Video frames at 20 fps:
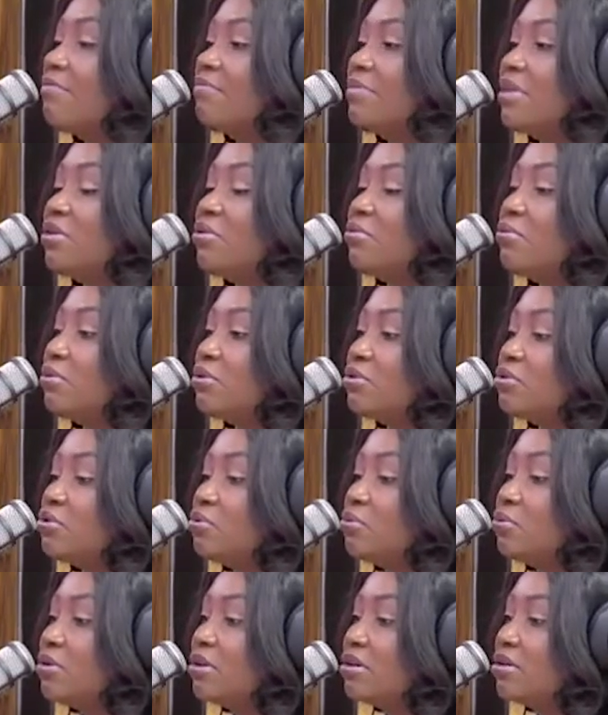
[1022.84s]
company you want
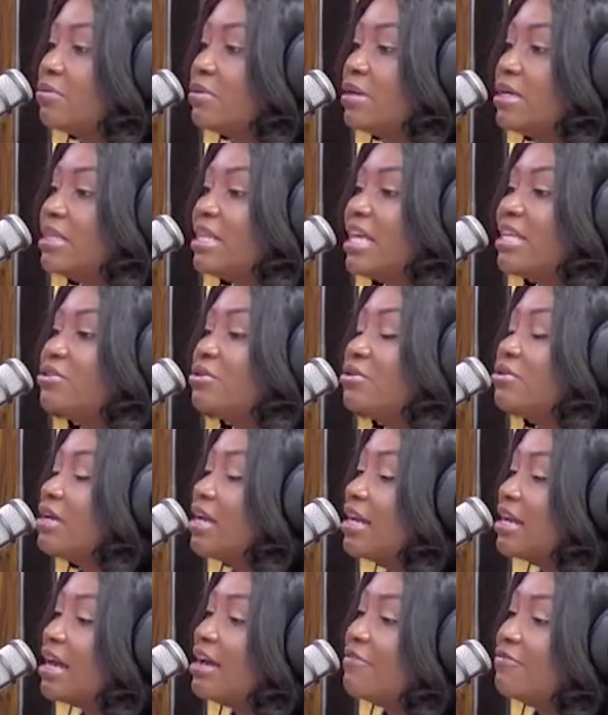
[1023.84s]
to work with so you
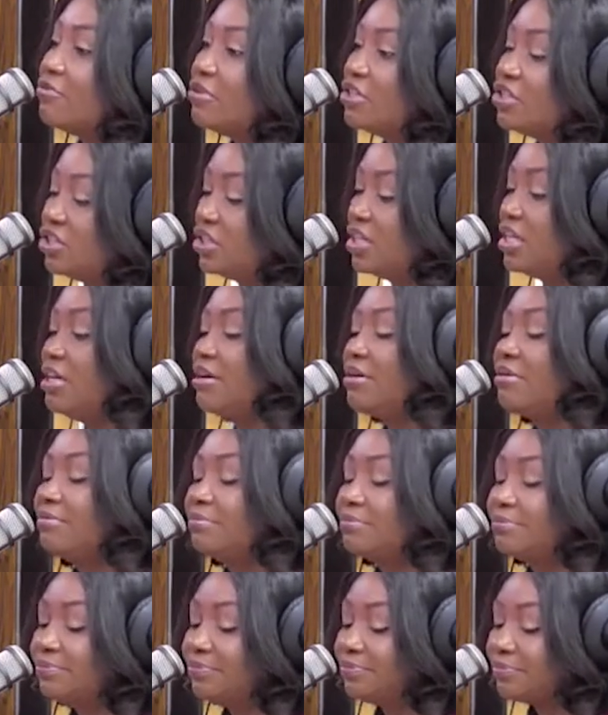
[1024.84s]
can have rich
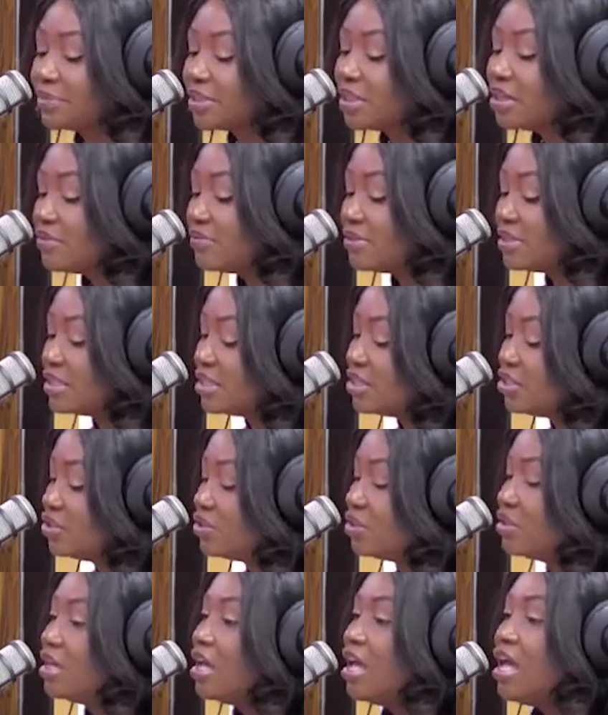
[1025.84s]

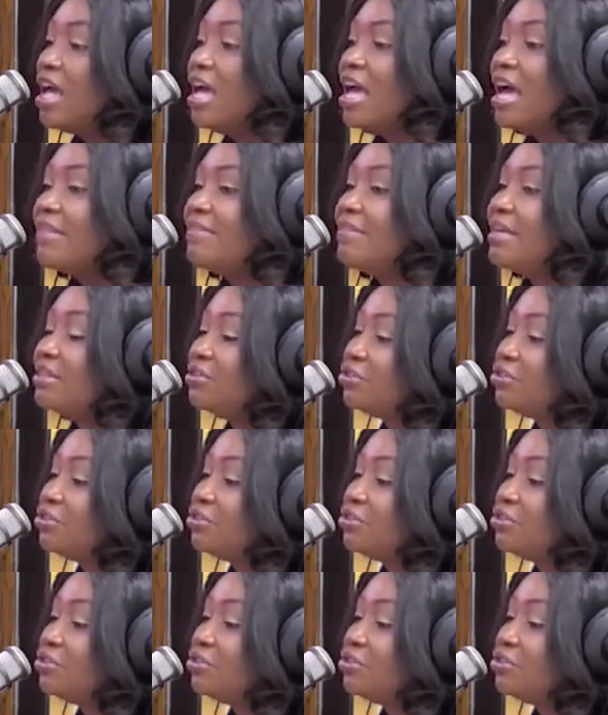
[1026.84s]
conversation. And